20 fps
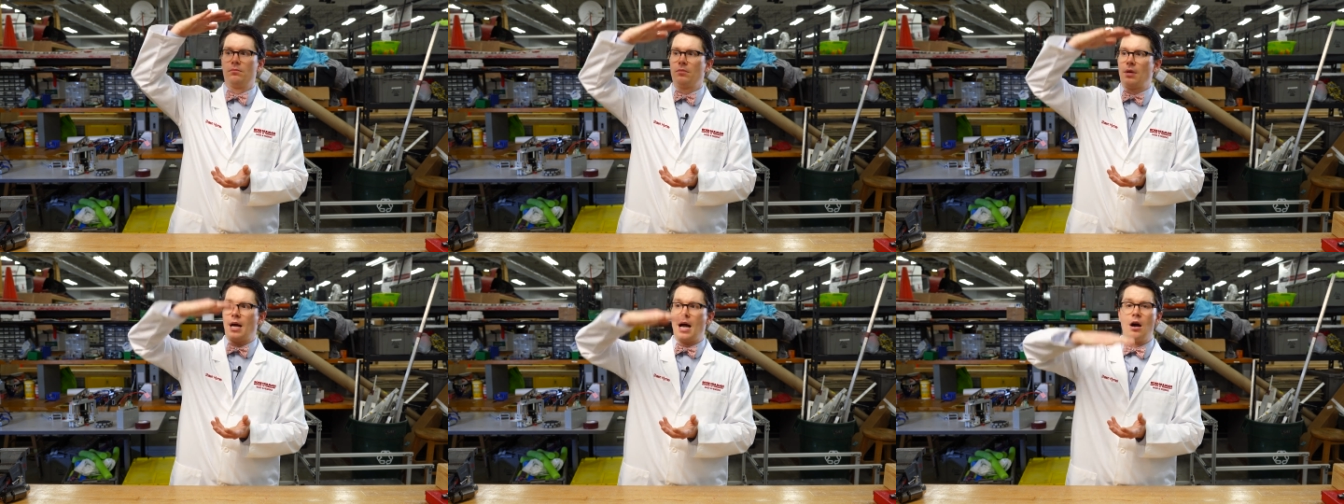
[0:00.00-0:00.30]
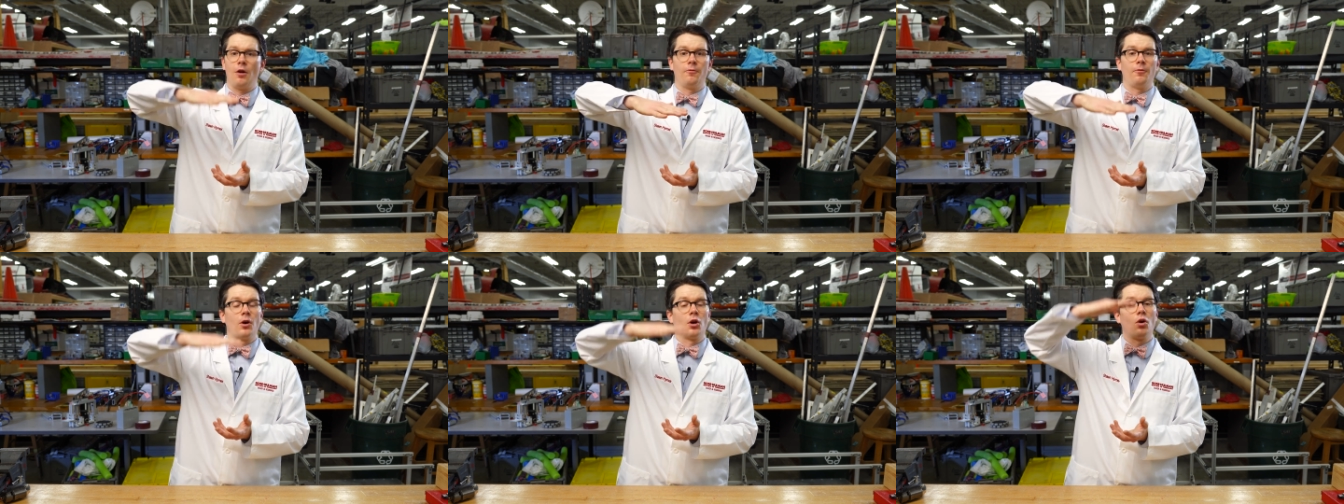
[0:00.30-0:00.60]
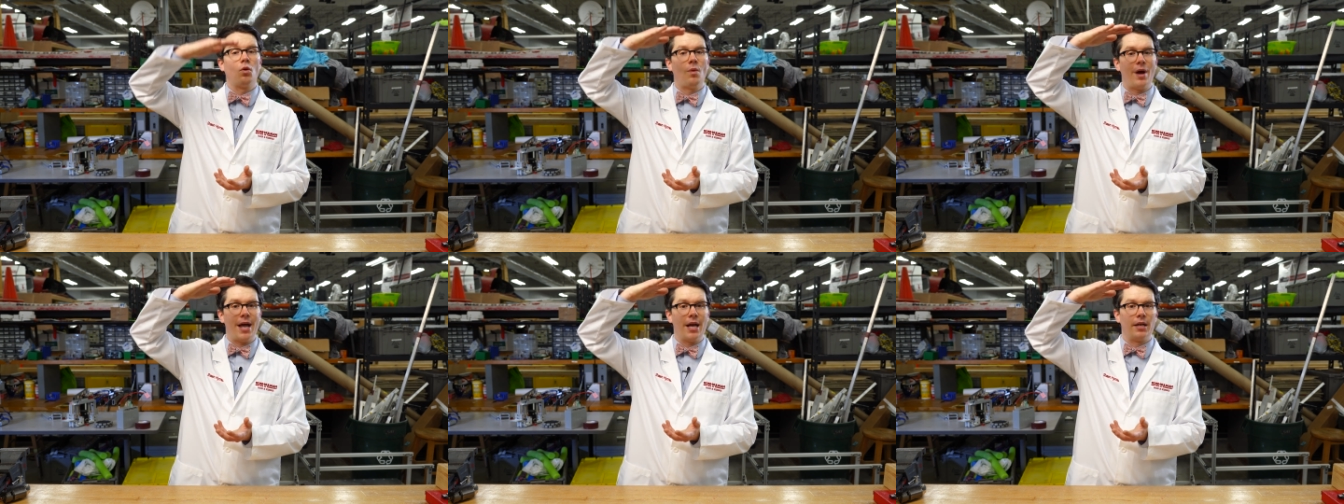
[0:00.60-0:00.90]
how far
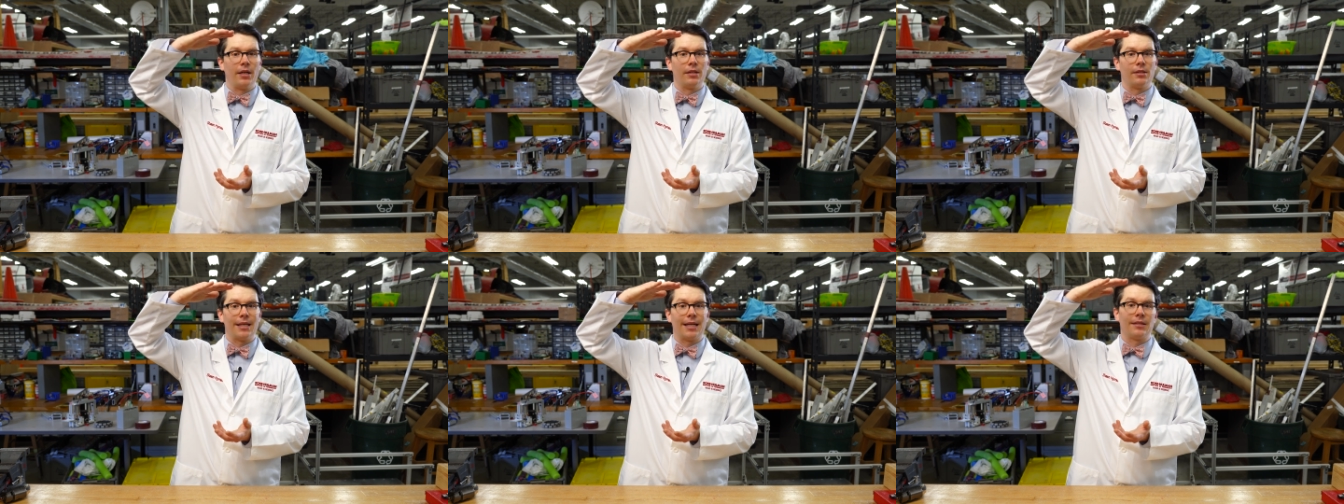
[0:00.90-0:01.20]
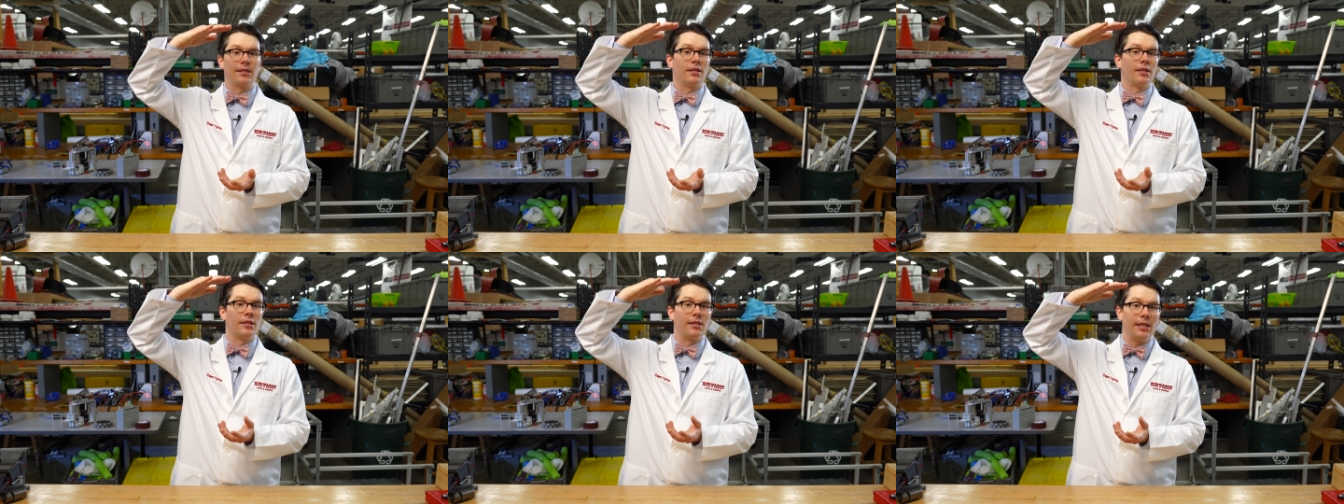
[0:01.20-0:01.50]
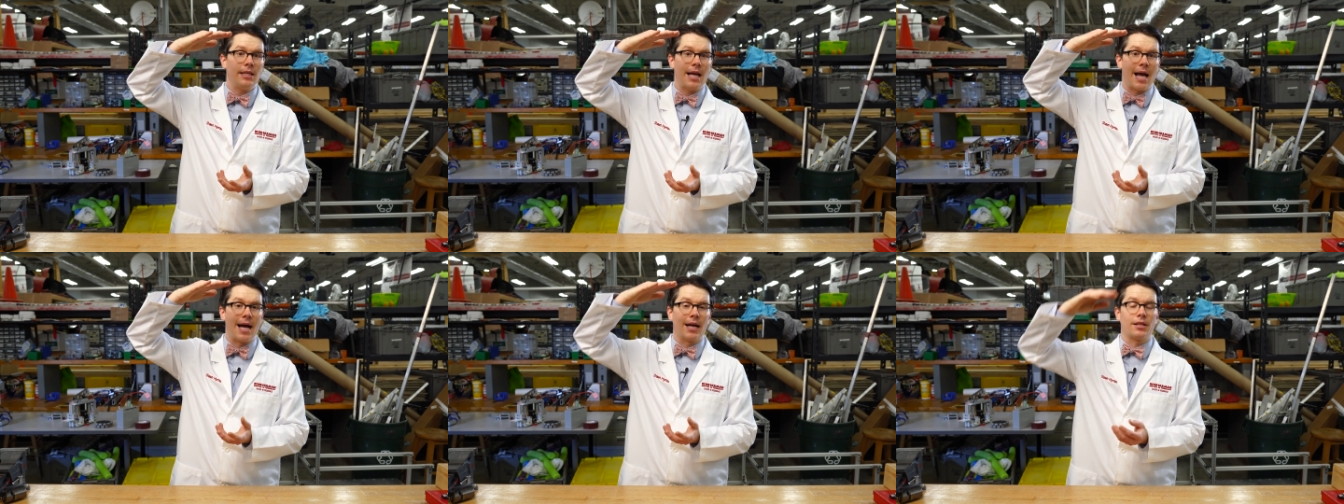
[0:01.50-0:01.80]
away it is, that's the
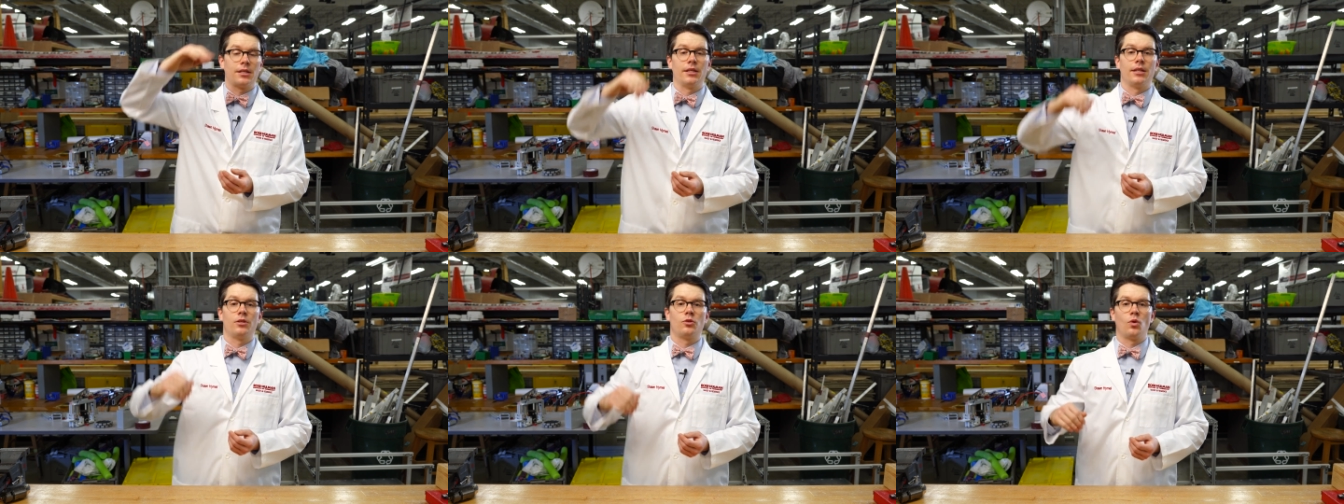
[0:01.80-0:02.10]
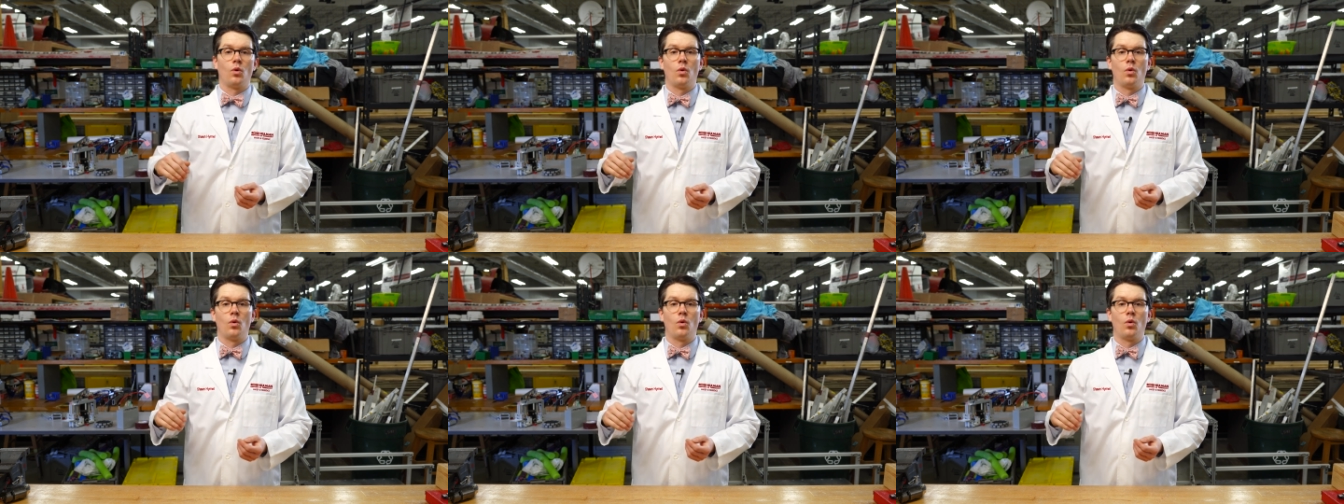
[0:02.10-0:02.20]
z-axis,